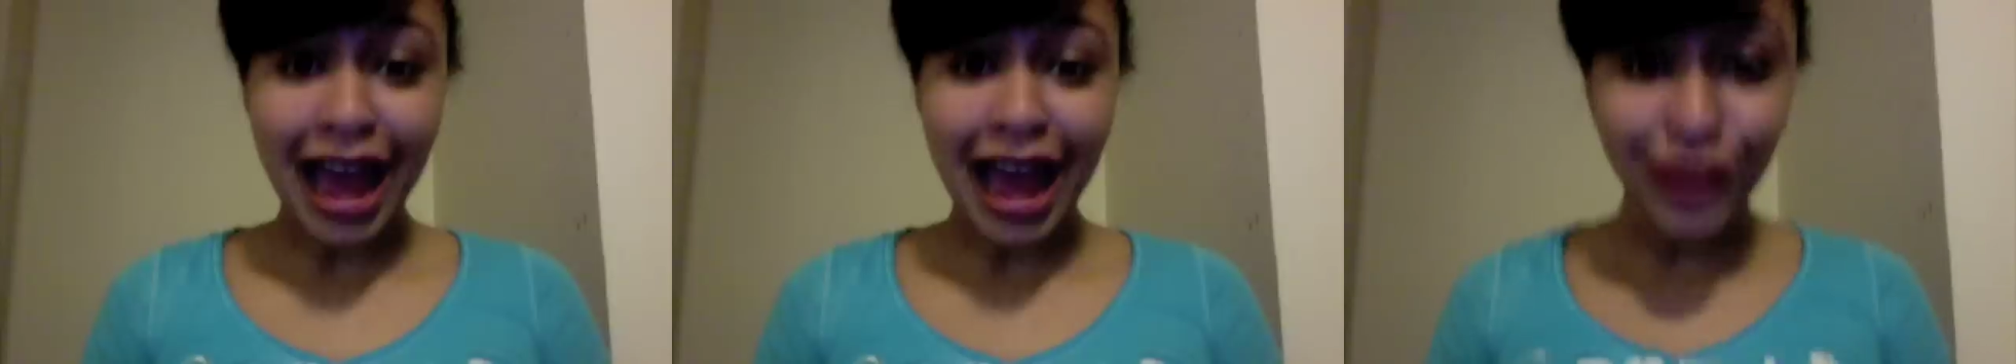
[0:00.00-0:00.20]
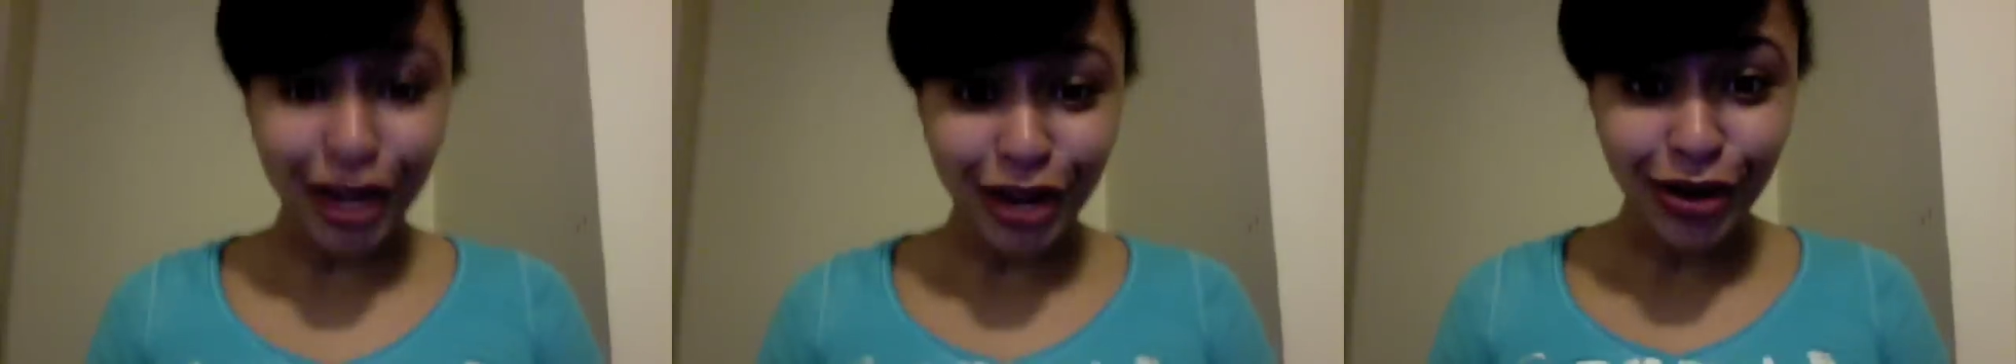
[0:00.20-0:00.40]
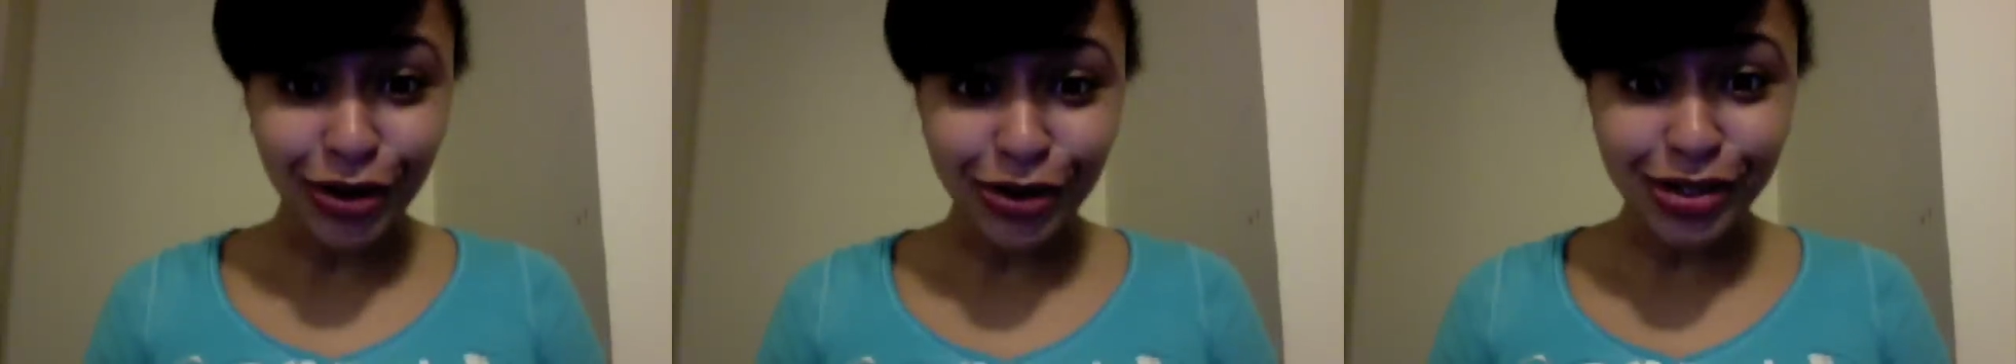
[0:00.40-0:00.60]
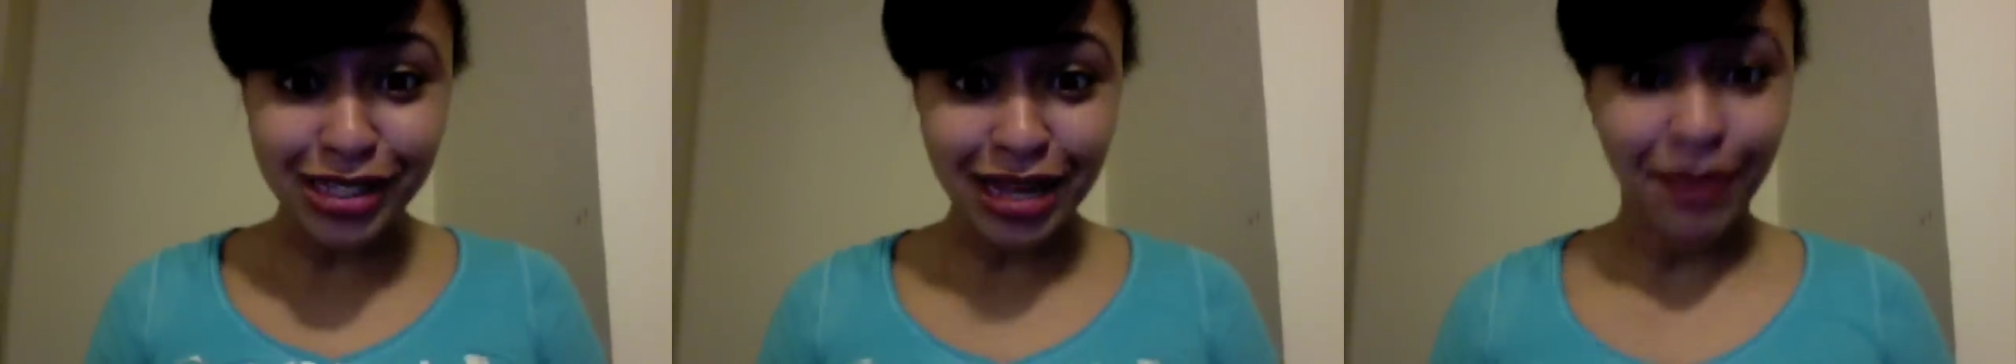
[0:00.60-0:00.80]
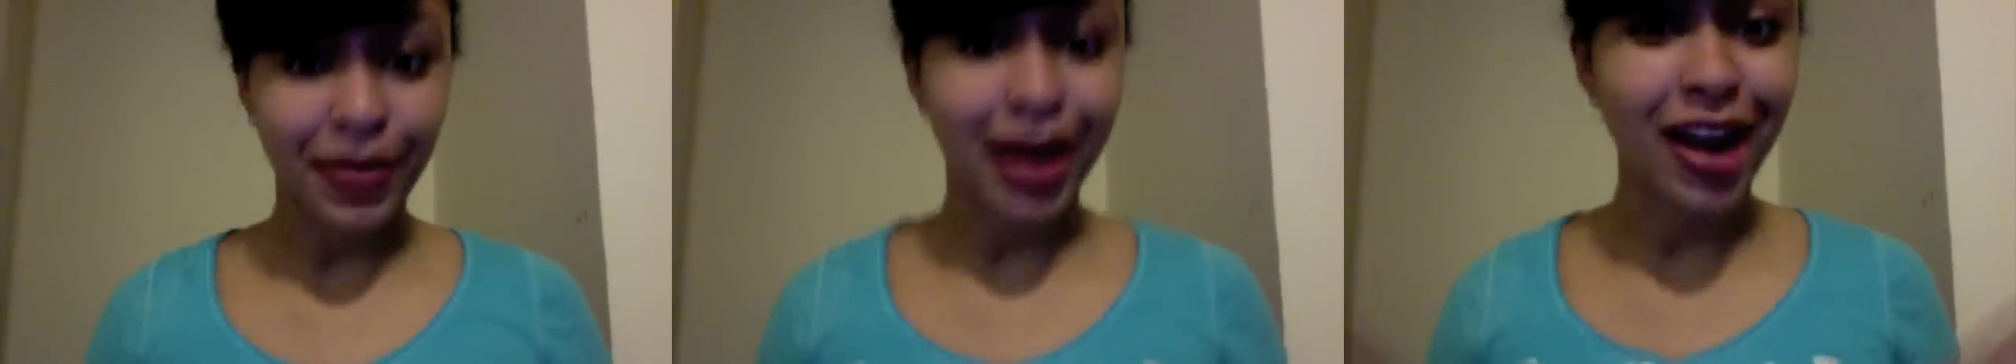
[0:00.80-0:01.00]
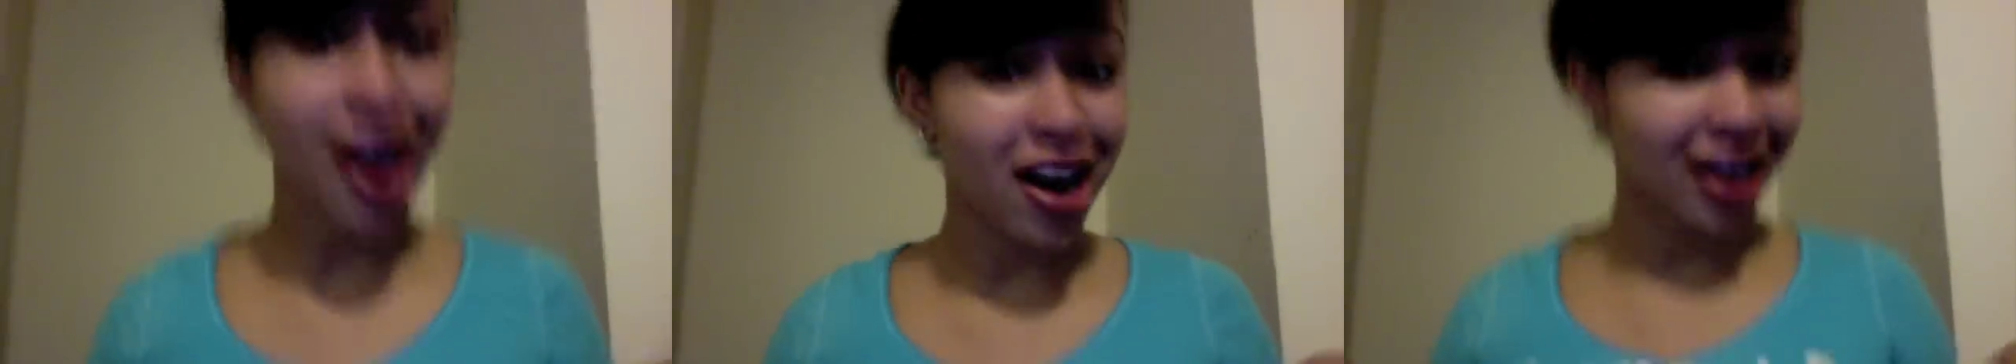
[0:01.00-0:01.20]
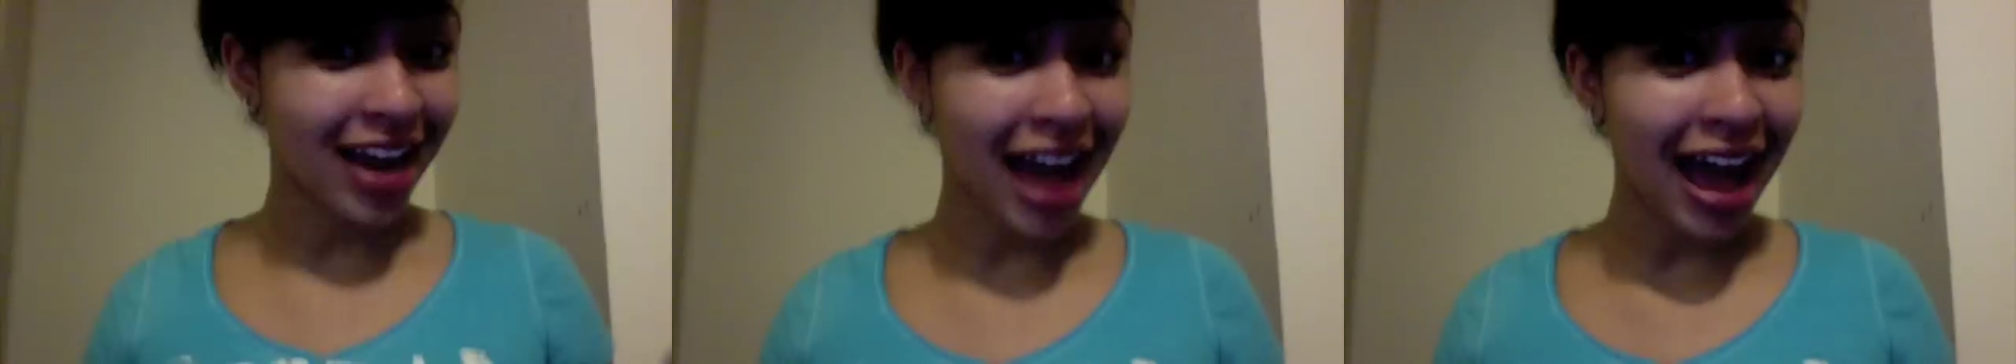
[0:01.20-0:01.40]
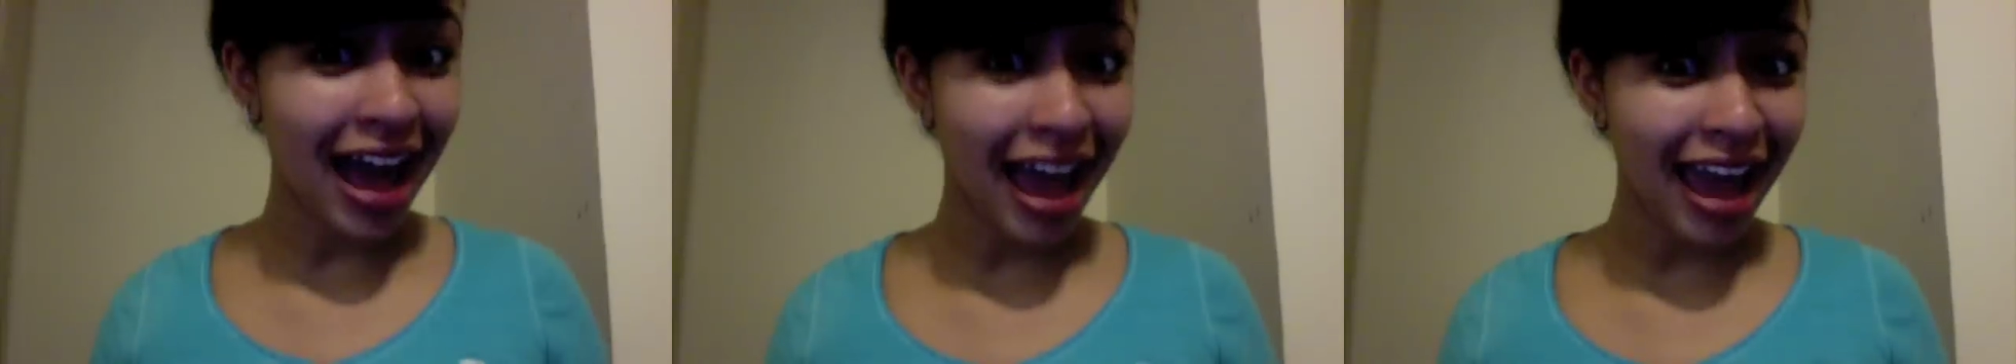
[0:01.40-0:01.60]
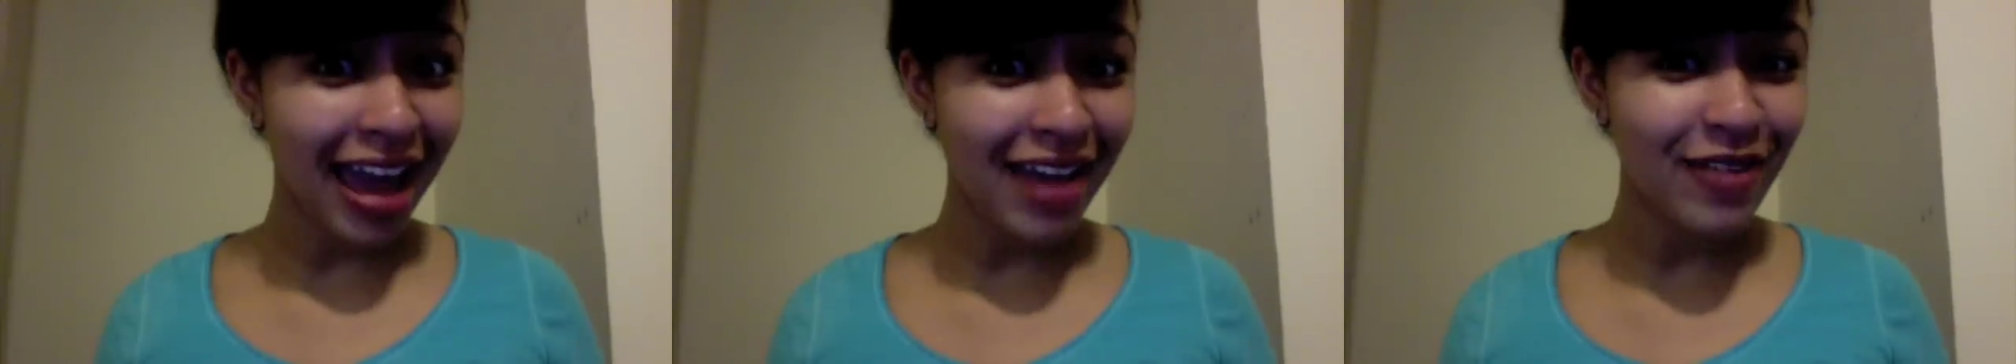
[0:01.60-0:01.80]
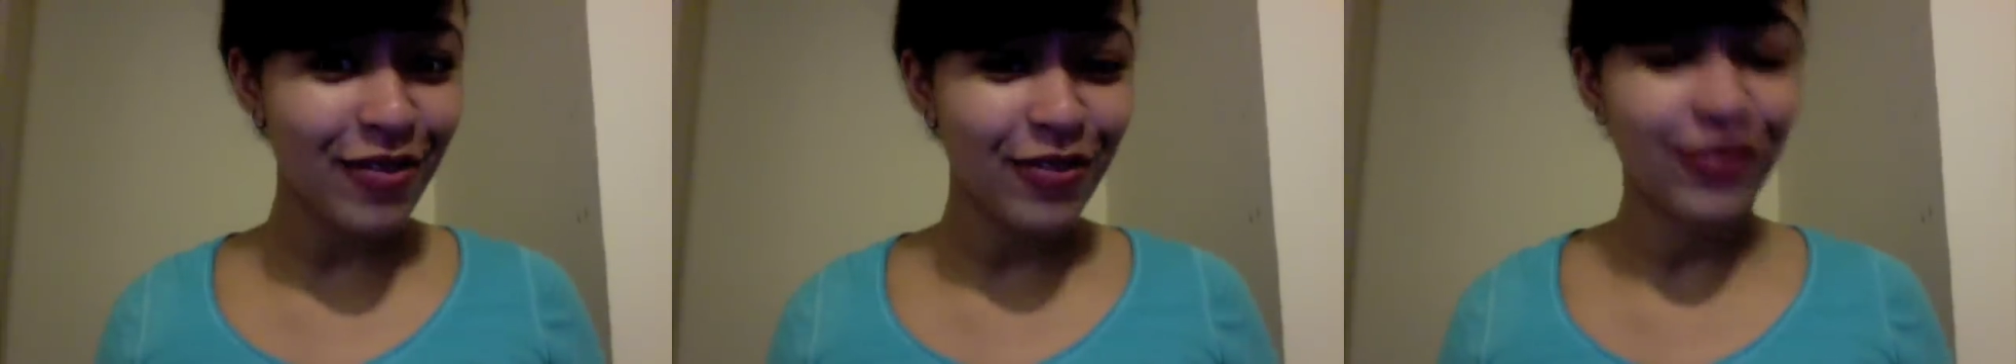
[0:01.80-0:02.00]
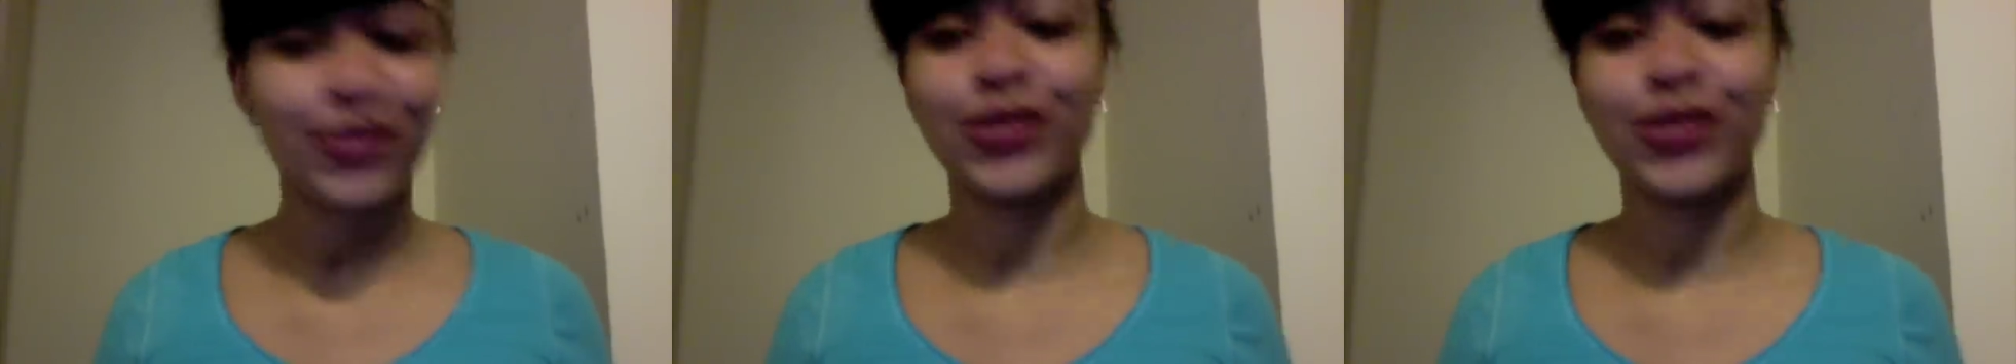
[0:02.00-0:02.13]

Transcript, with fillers: videos in my archive